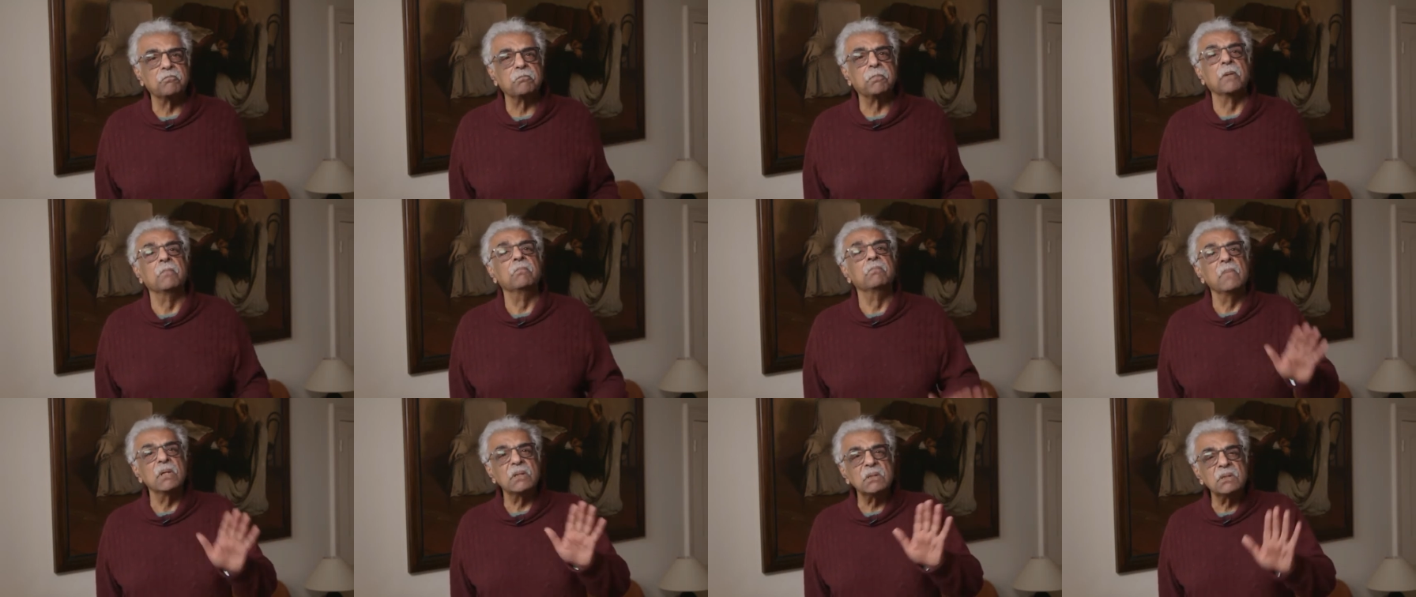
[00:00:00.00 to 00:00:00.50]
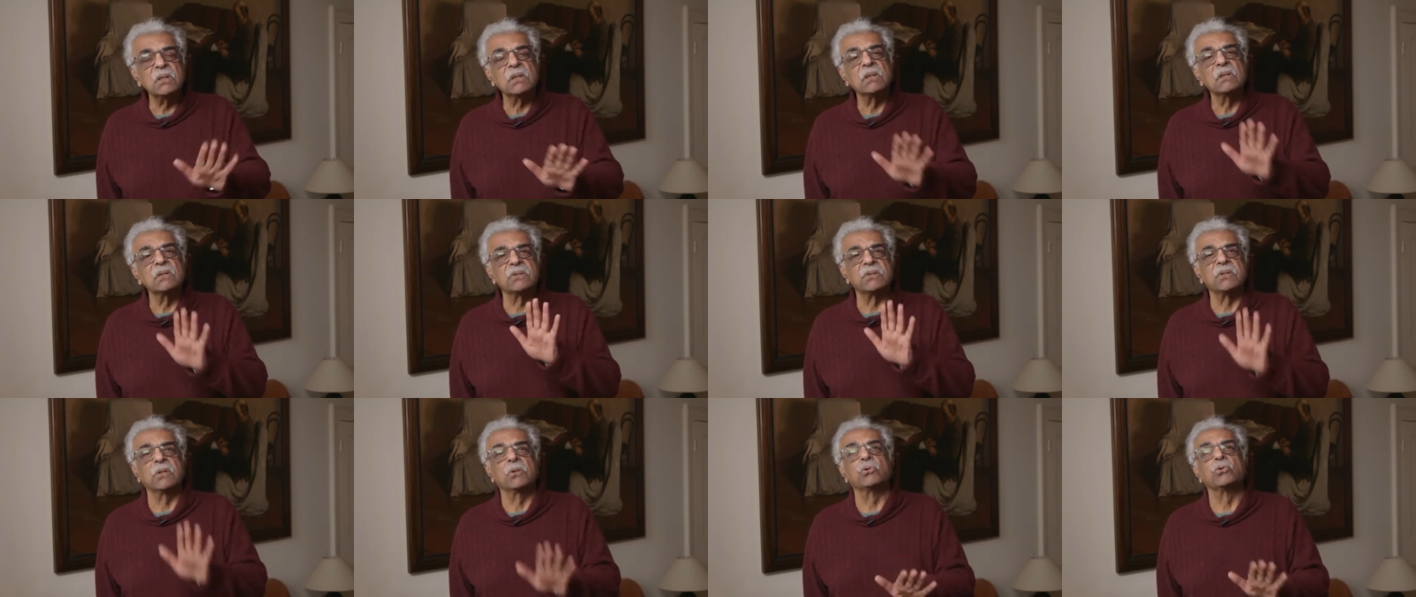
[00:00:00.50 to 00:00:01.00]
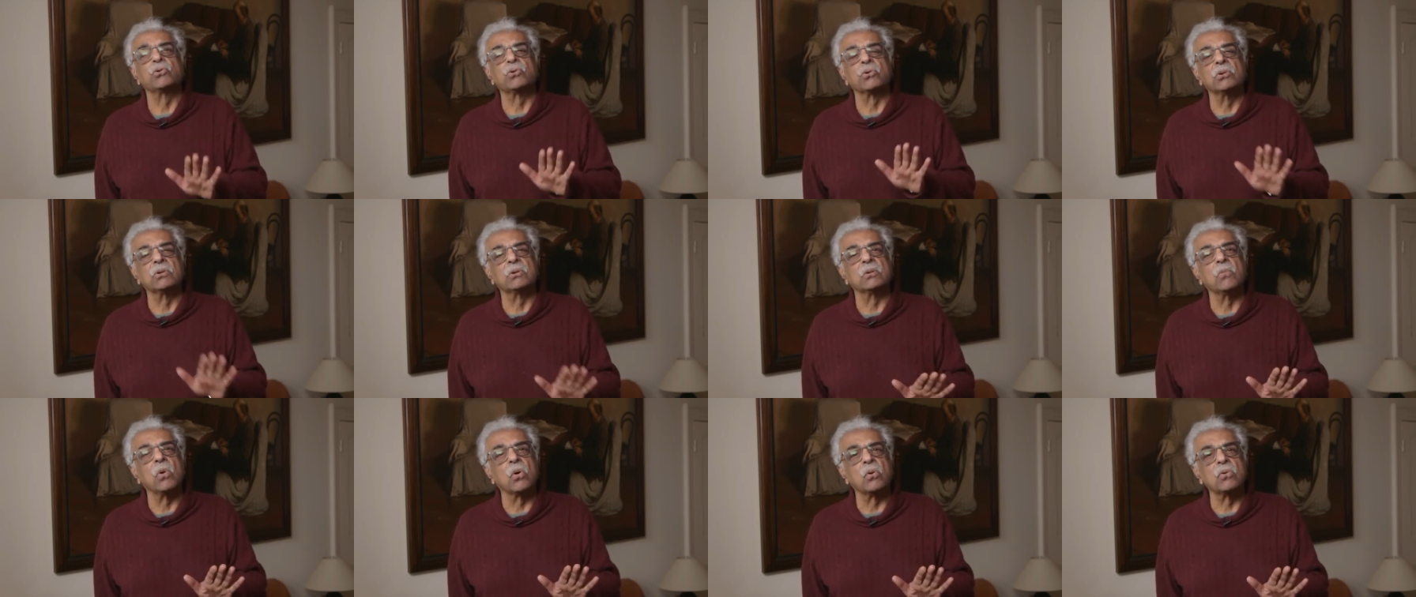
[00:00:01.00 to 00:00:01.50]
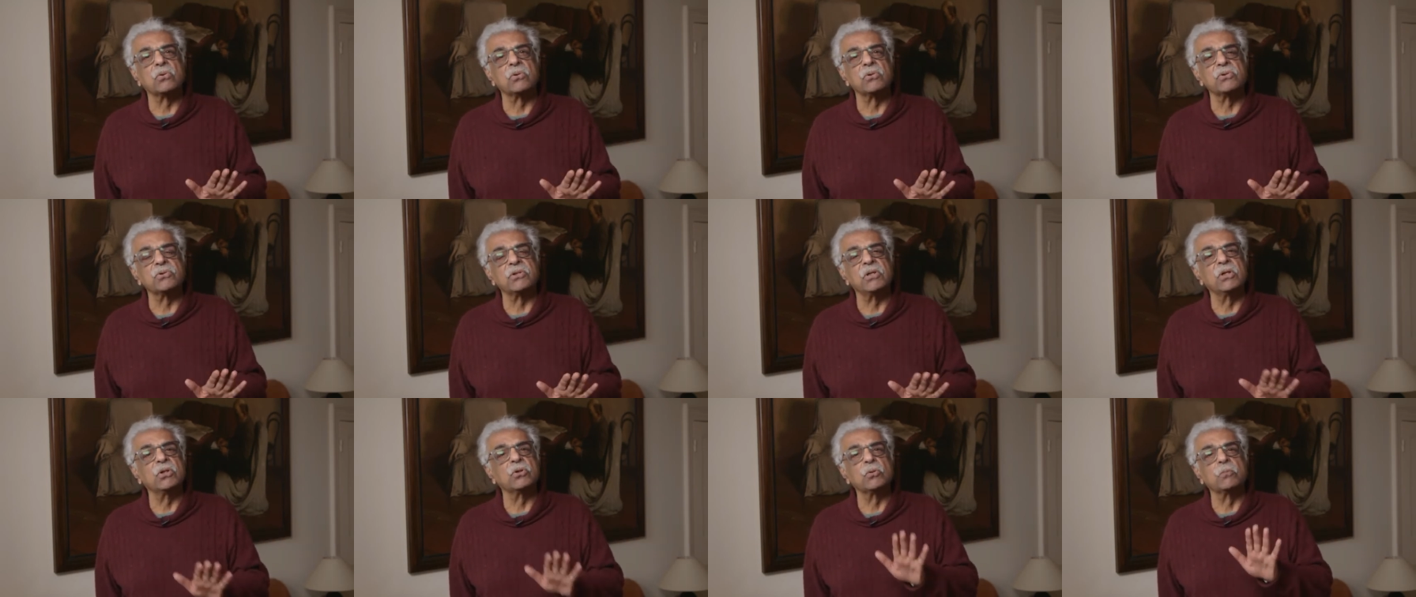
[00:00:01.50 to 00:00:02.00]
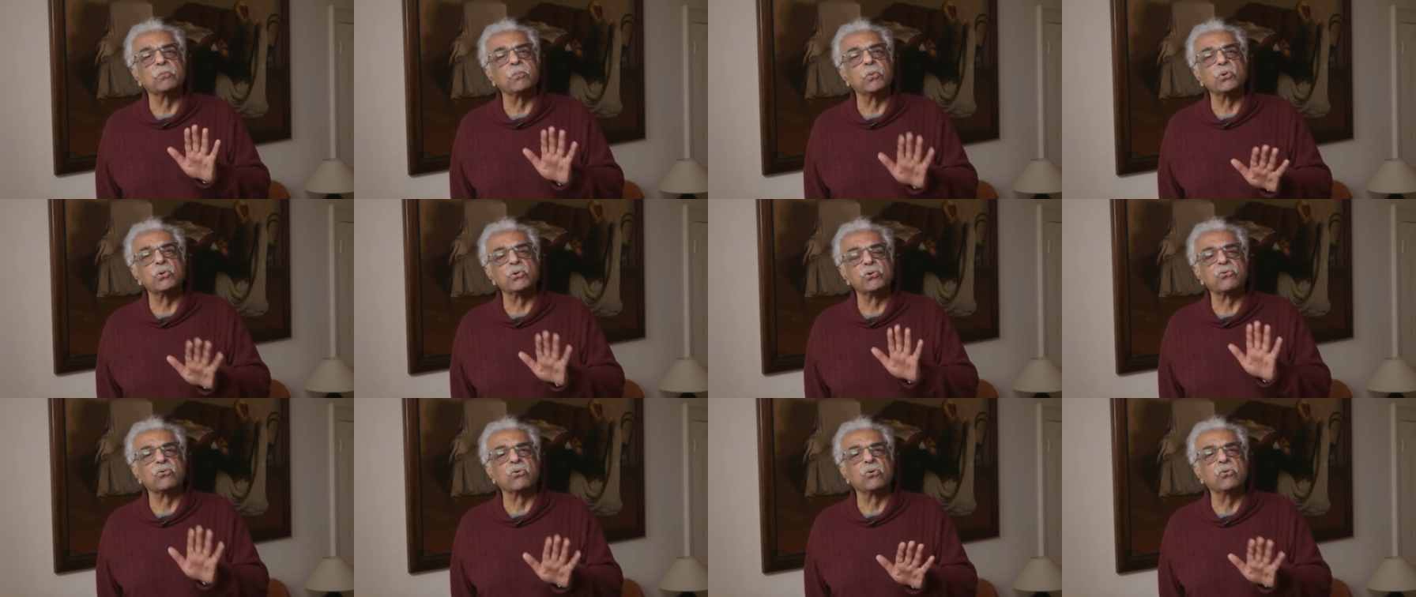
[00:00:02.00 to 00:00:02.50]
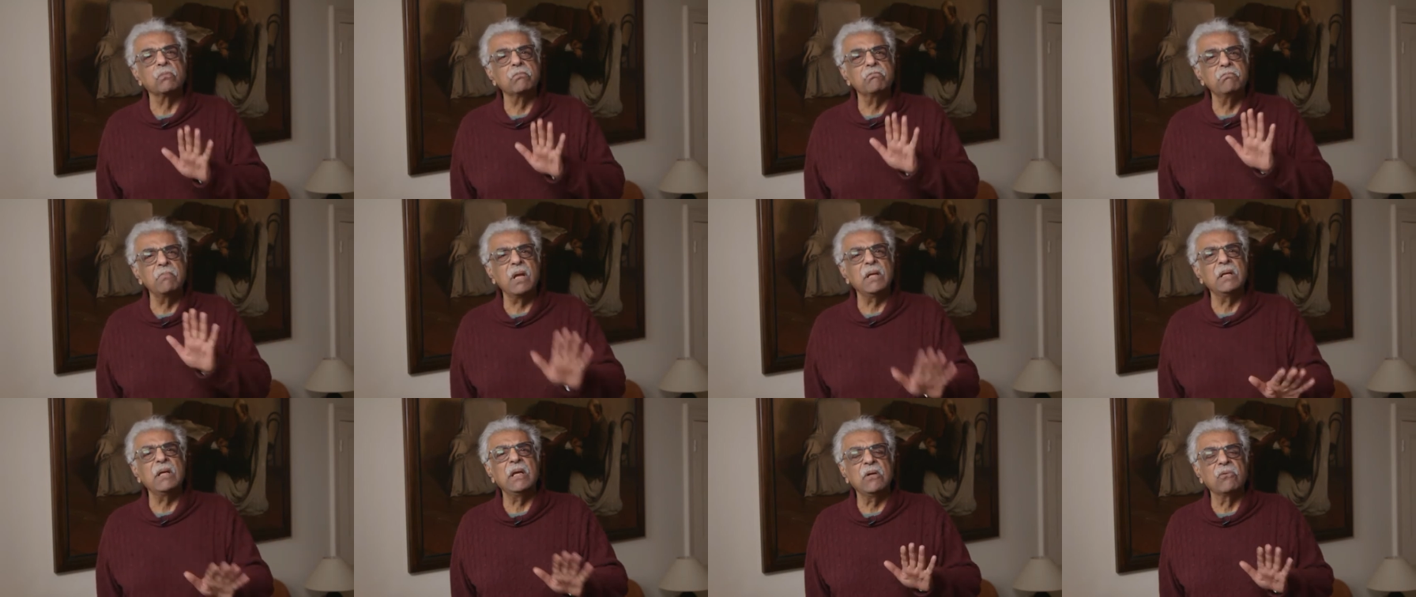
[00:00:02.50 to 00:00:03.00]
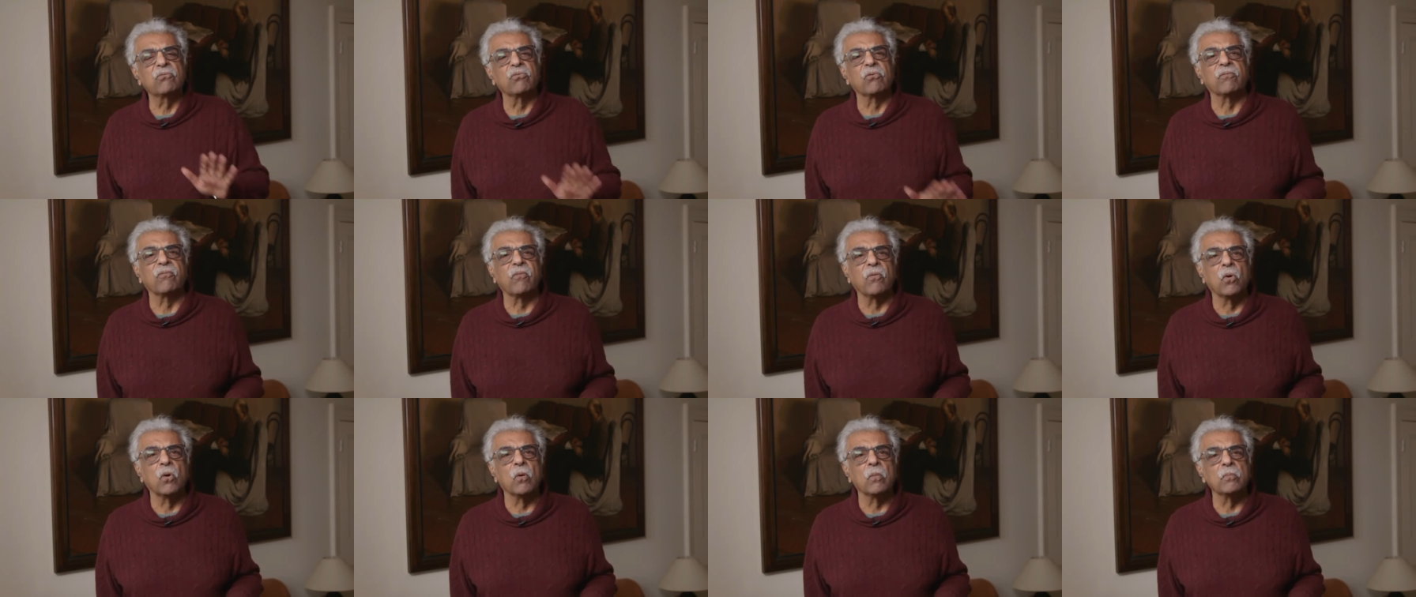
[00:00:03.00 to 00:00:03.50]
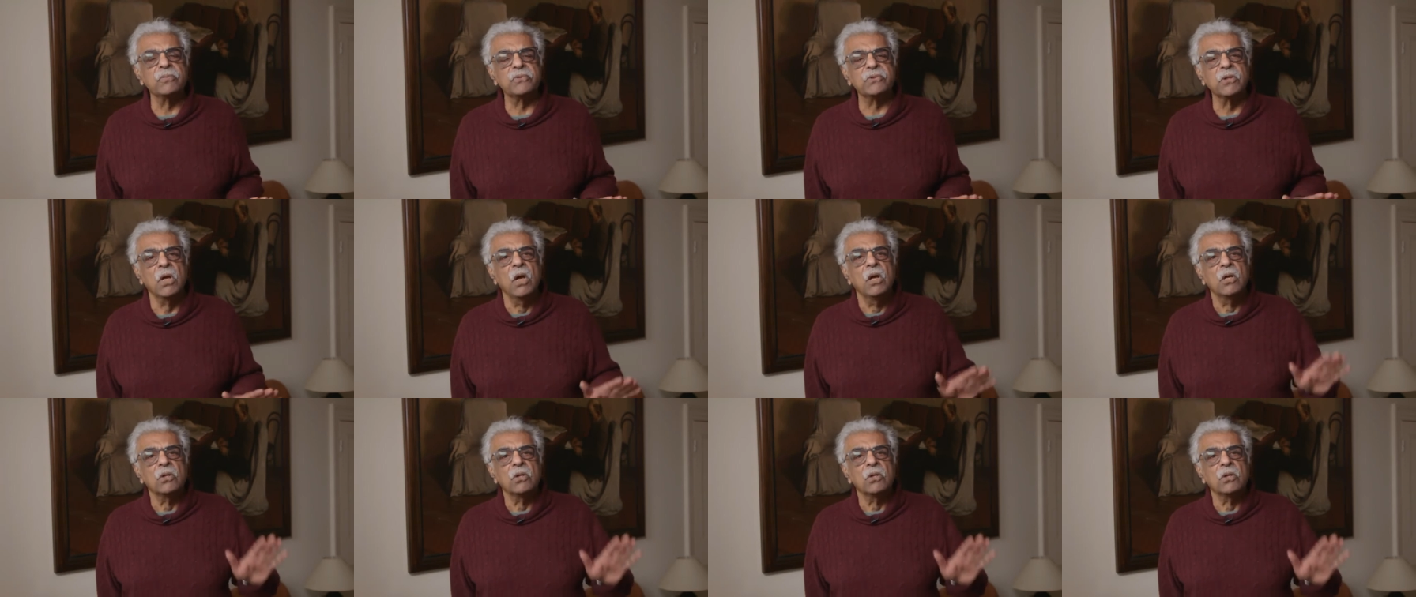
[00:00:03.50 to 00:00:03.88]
permitting social democracy to push through many reforms